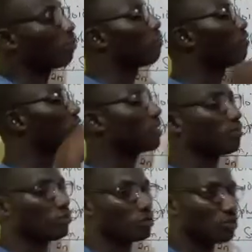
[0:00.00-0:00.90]
But before they
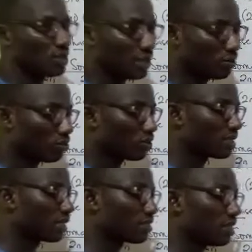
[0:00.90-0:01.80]
produce their own
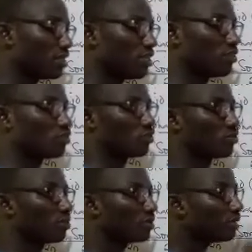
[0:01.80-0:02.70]
daughters, they need
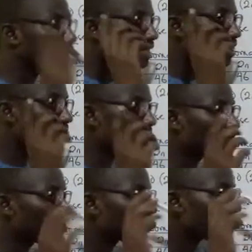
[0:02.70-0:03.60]
to, in a
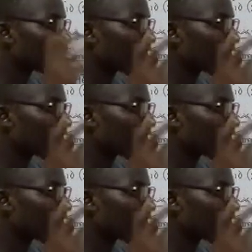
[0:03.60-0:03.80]
sense,